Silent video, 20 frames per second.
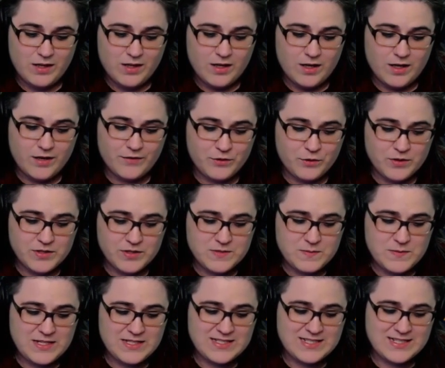Of course
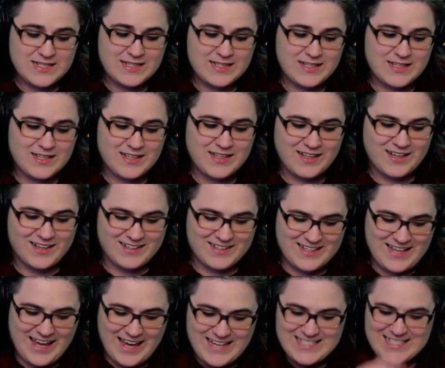means
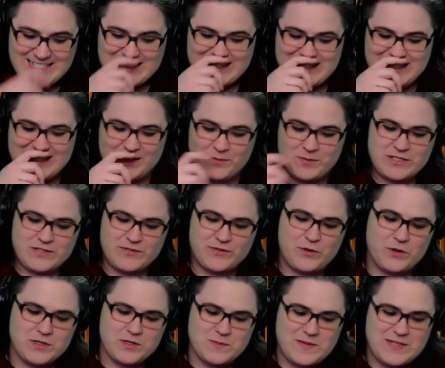KCD, which of
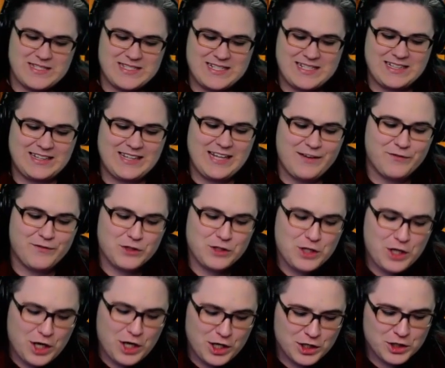course means clever
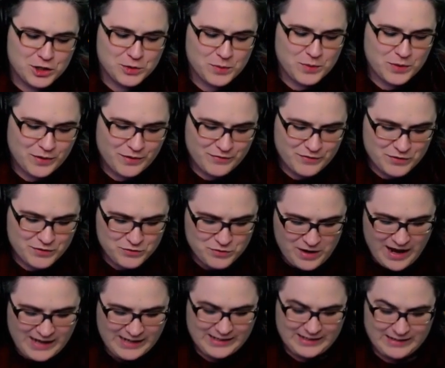conqueror of the
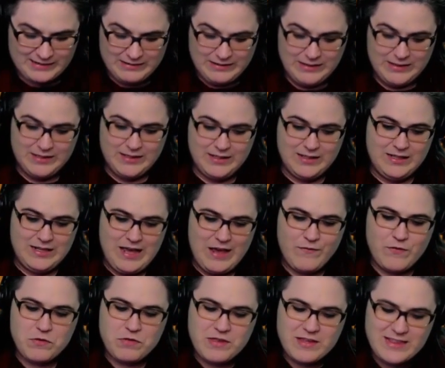dragon.
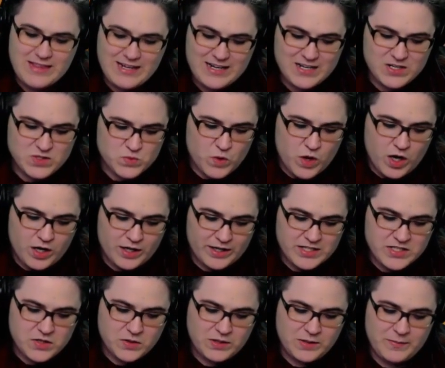If you think that it is wrong, it
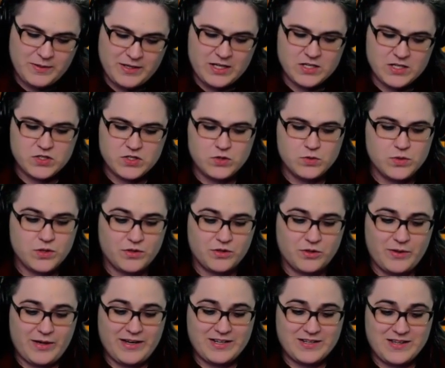is only because you don't
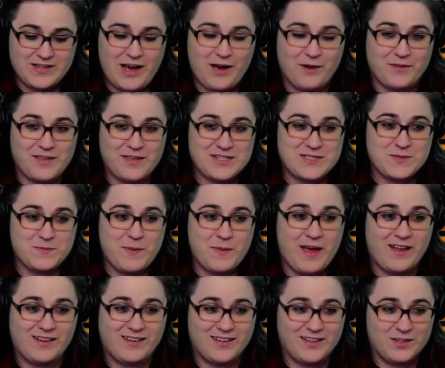know how they
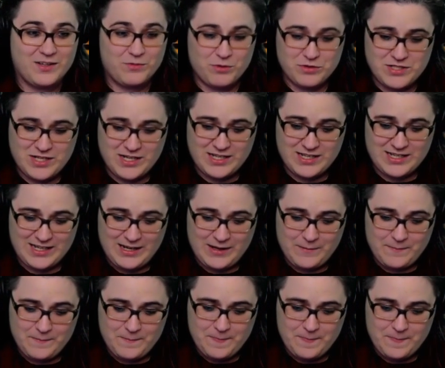spell in Rotundia.